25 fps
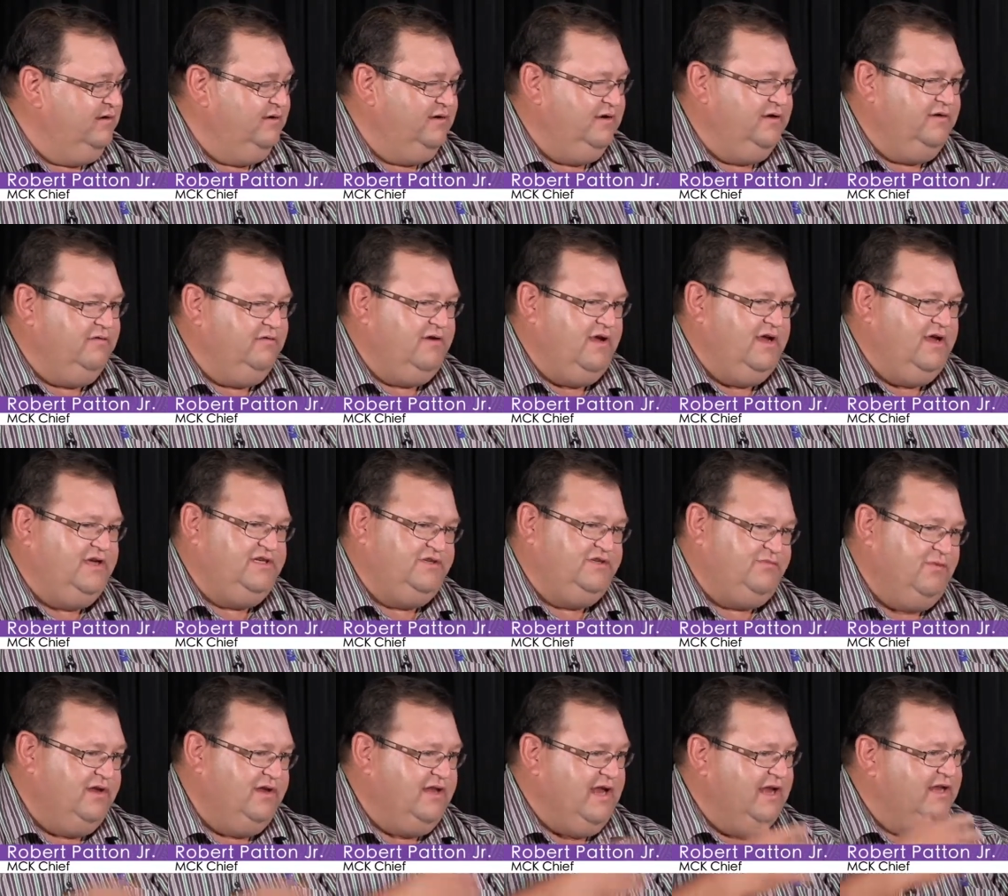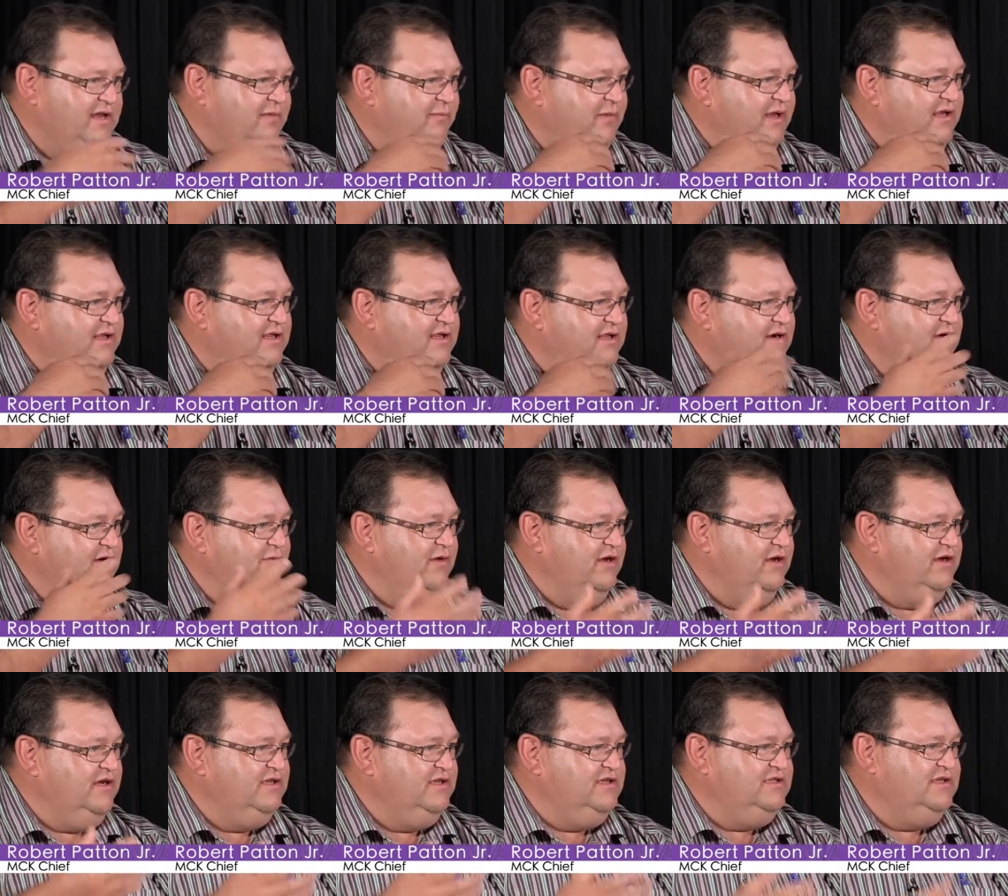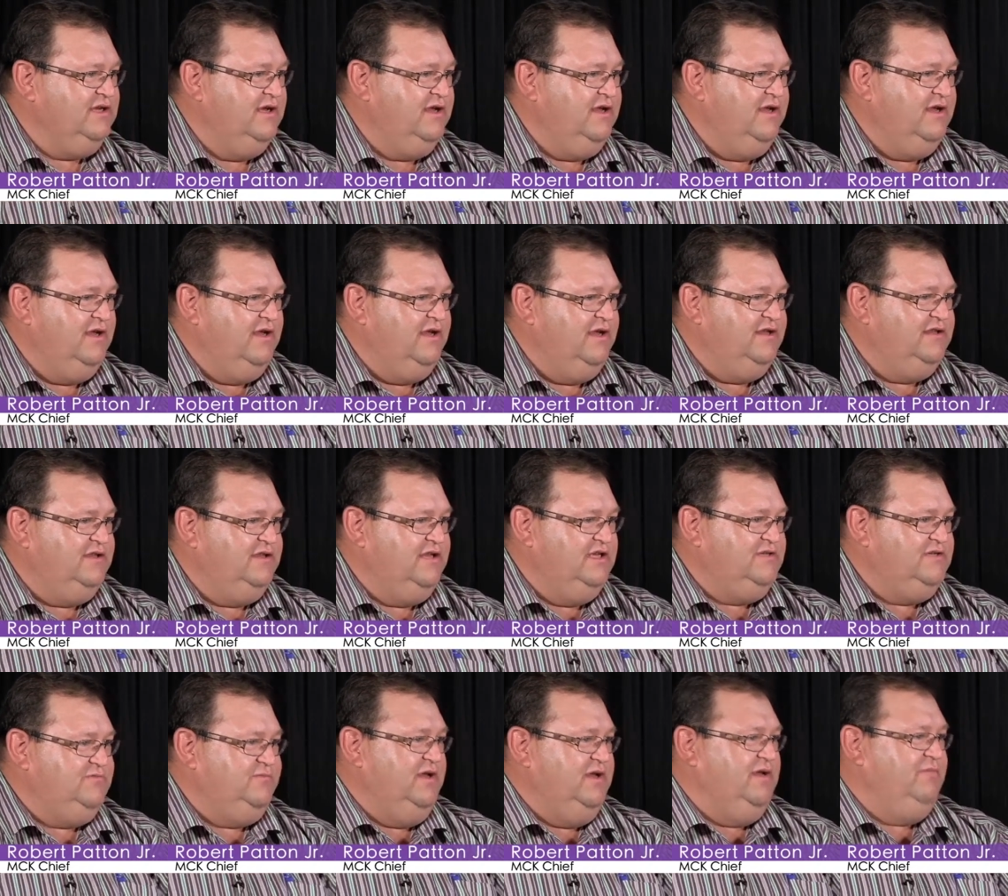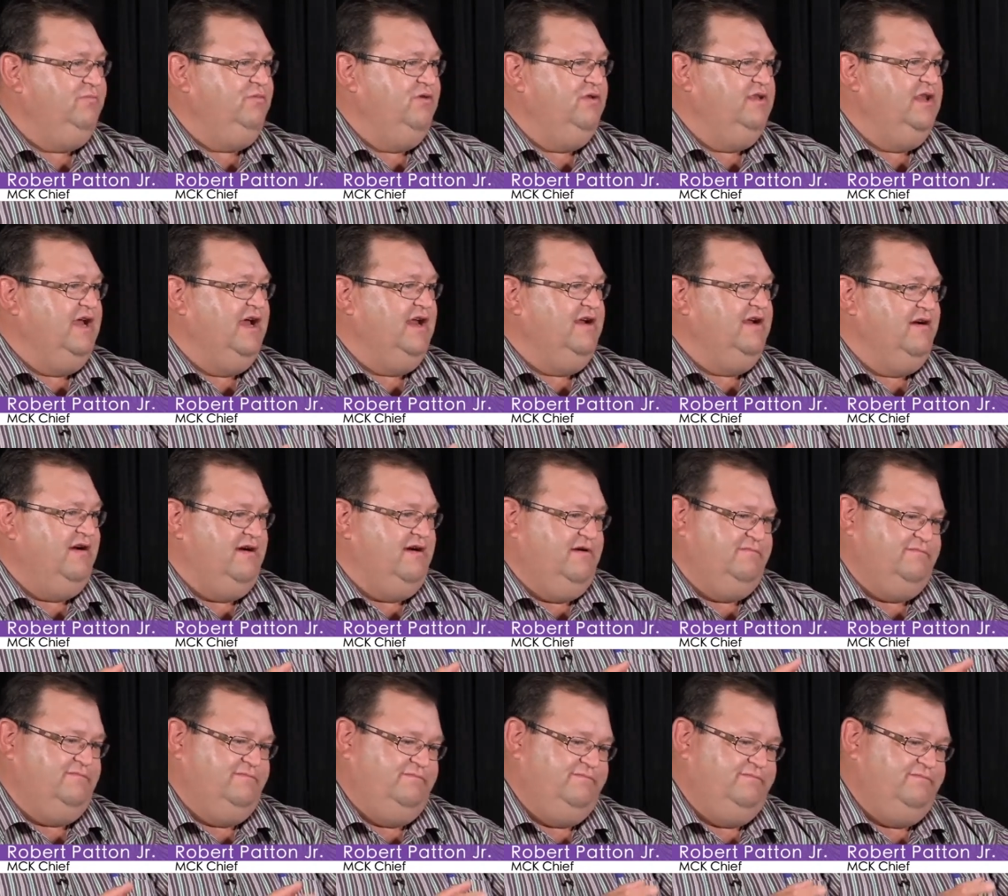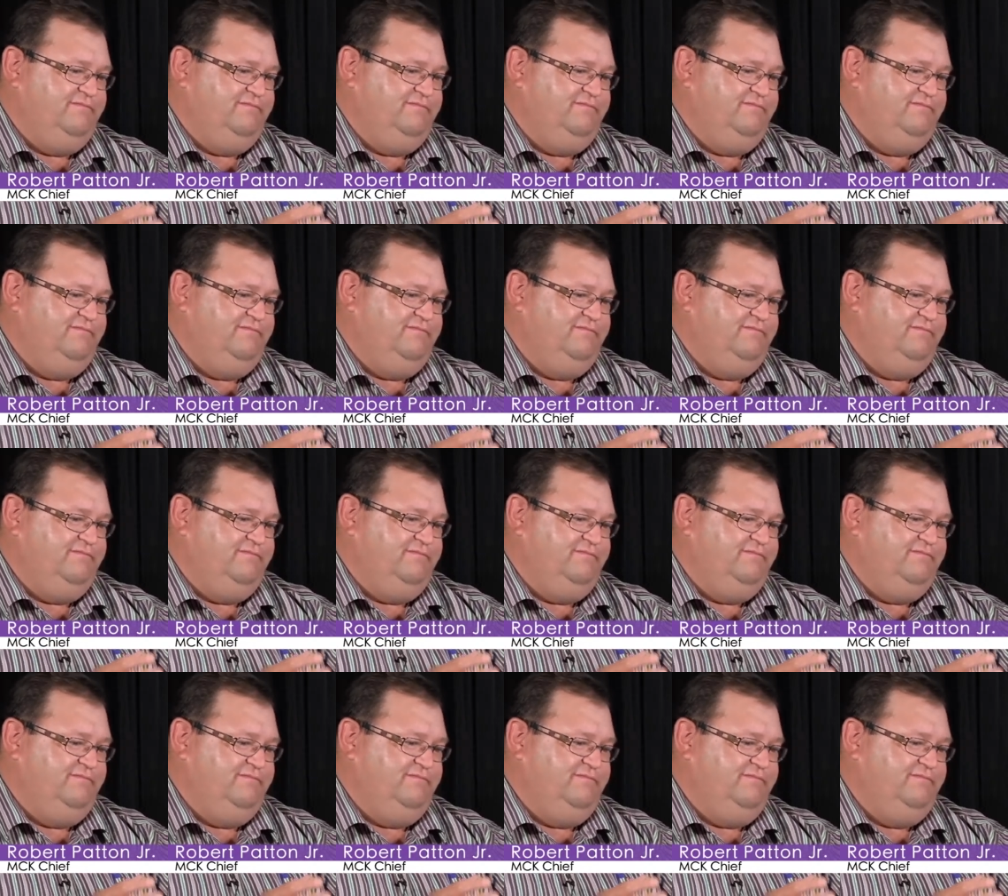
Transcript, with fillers: You know, I just want that to be clear because these people that are